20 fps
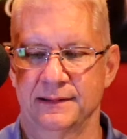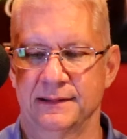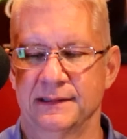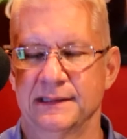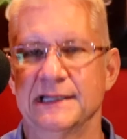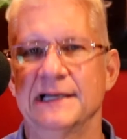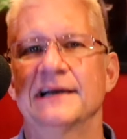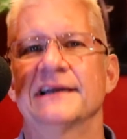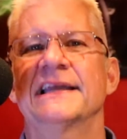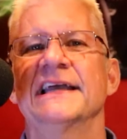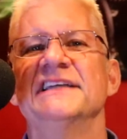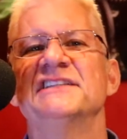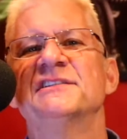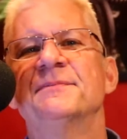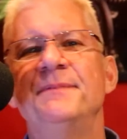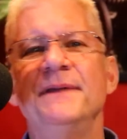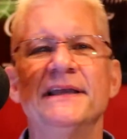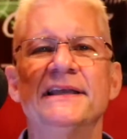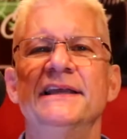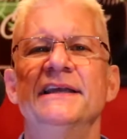Okay,
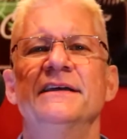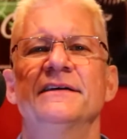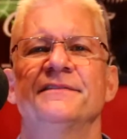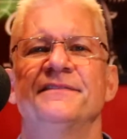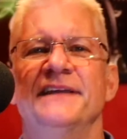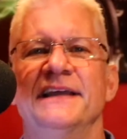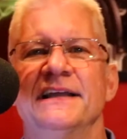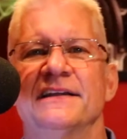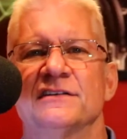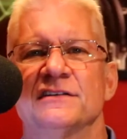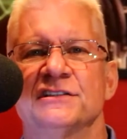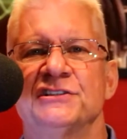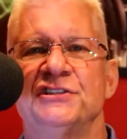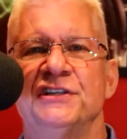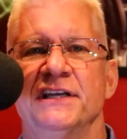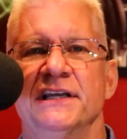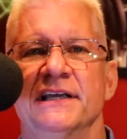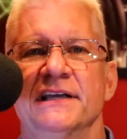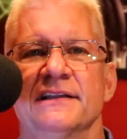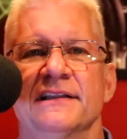speaking of
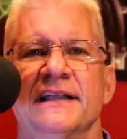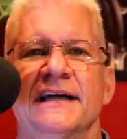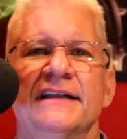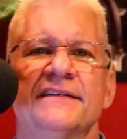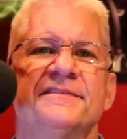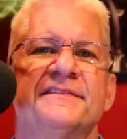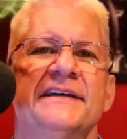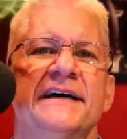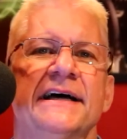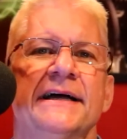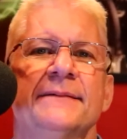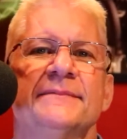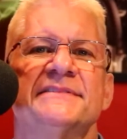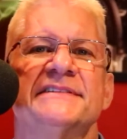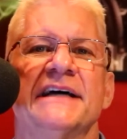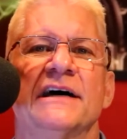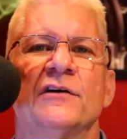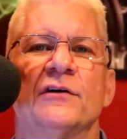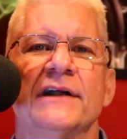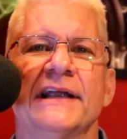energy, a lot of
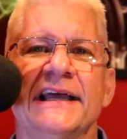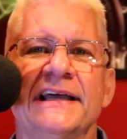times our